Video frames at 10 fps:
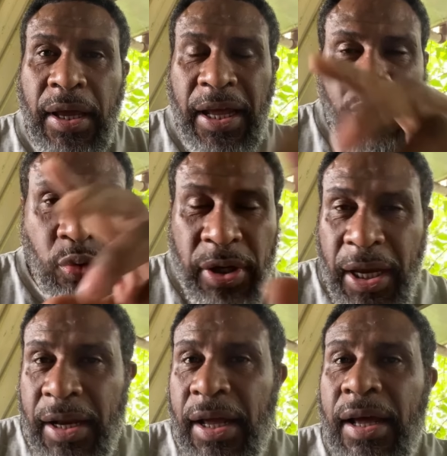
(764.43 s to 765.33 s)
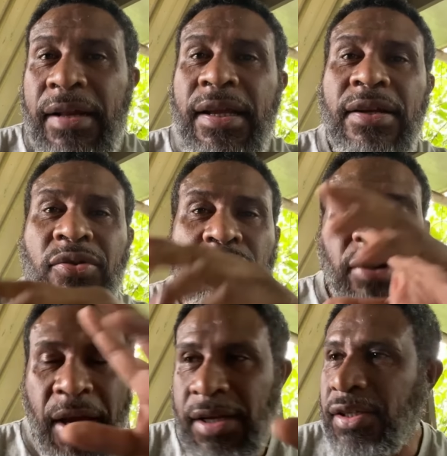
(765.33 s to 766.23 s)
And together that
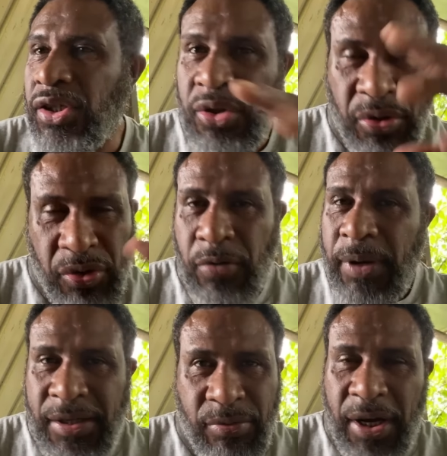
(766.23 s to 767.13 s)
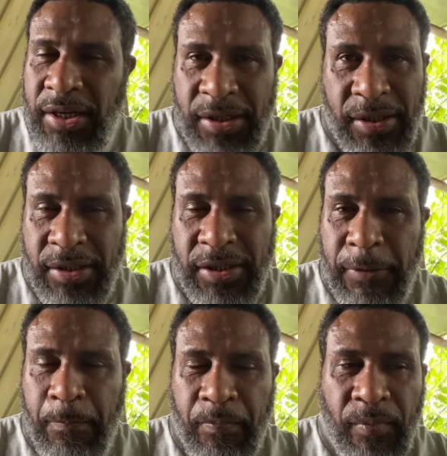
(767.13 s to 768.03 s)
creates YouTube as what it is.
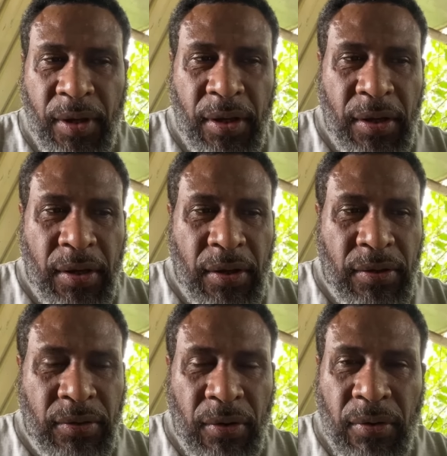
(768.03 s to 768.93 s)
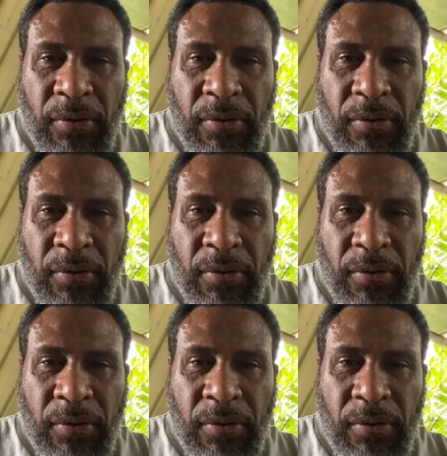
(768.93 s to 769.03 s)
So